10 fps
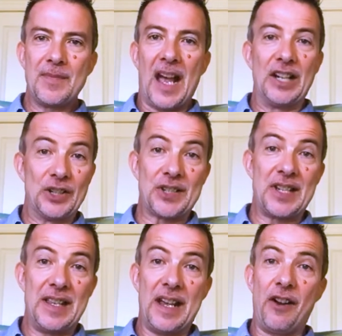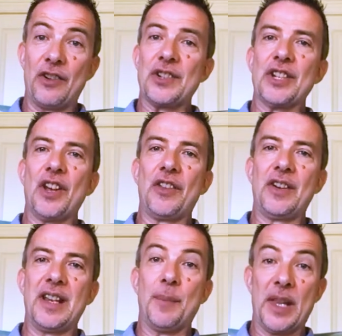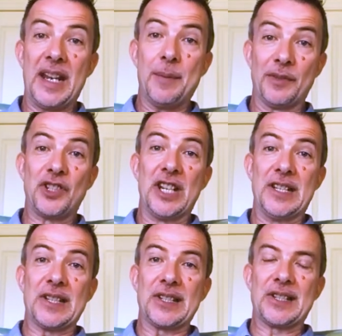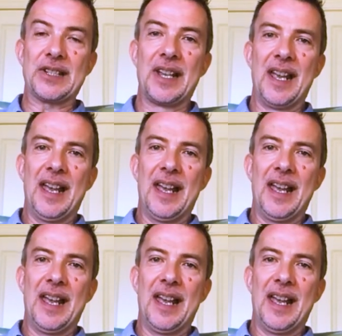And you'll see there's another name, the name of Jesus.